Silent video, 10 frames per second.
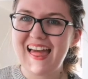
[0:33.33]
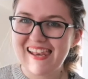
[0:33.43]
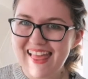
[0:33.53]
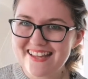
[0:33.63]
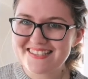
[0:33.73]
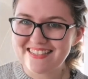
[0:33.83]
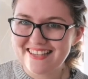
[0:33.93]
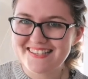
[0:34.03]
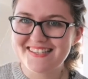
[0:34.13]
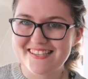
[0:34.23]
Let's
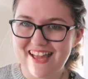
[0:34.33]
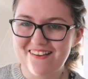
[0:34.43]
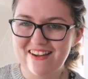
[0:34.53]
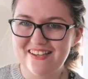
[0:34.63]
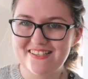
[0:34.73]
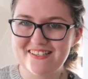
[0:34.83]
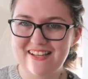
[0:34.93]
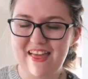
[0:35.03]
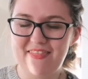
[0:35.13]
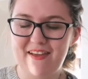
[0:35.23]
list the characters
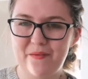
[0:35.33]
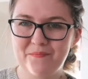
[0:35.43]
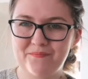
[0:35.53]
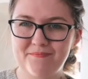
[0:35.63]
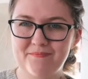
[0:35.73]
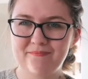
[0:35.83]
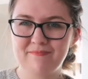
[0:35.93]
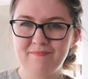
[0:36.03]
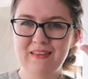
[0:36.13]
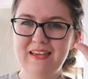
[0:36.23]
together.
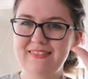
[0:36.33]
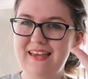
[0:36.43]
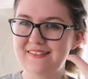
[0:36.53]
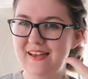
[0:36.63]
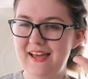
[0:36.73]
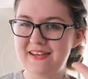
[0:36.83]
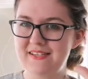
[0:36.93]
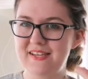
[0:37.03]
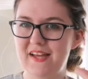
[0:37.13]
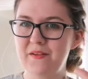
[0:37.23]
There's
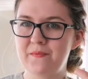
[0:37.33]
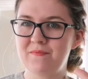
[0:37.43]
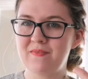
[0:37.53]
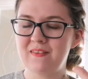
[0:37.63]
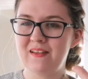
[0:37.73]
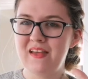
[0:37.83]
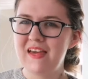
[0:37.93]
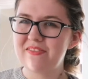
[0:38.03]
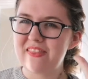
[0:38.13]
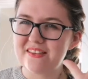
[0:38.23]
Handa.
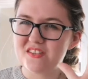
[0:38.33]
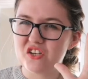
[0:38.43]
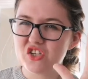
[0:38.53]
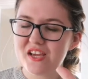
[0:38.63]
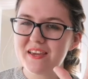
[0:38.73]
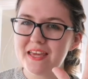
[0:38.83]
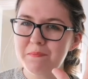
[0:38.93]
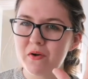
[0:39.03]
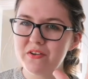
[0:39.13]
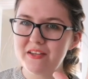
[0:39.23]
There's the cheeky
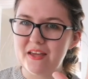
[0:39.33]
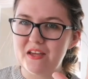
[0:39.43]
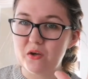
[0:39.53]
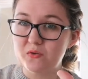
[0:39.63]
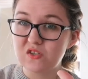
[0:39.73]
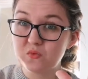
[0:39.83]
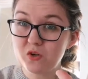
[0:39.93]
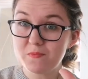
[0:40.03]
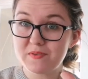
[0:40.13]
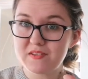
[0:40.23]
monkey who
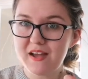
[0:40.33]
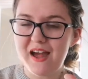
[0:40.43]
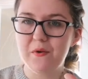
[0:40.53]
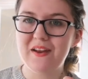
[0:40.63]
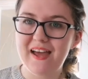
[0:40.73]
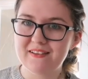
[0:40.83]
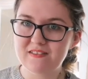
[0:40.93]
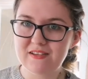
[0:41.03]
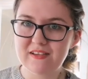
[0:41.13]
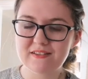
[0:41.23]
swoops down and
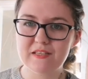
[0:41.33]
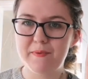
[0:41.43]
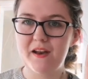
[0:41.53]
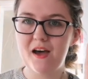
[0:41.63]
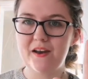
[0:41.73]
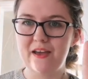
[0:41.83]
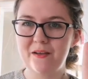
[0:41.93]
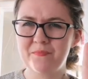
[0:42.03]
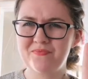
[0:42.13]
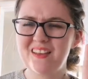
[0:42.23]
steals the
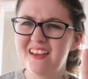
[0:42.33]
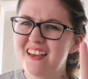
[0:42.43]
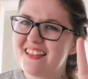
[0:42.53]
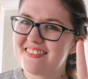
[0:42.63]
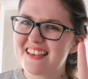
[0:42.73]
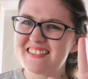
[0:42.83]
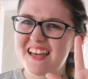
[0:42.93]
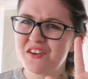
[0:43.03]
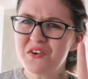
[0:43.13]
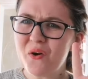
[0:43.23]
banana. There's
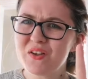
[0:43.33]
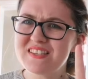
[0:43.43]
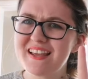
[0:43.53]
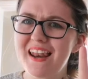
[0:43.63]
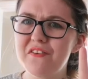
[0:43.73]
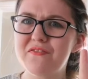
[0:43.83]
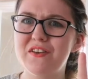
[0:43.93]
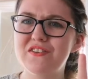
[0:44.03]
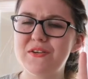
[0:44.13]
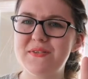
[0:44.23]
that naughty
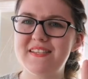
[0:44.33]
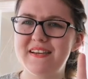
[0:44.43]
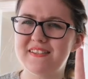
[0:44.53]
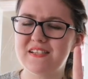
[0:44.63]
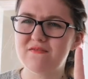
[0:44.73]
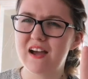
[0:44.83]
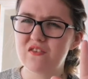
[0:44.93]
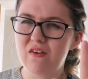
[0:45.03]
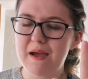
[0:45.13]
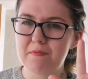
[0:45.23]
elephant who steals the
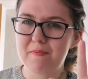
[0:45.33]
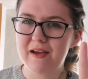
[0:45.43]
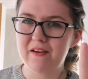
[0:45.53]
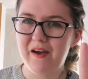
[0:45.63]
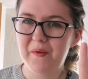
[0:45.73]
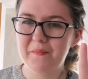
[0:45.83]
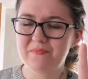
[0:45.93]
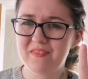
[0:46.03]
red ripe mango.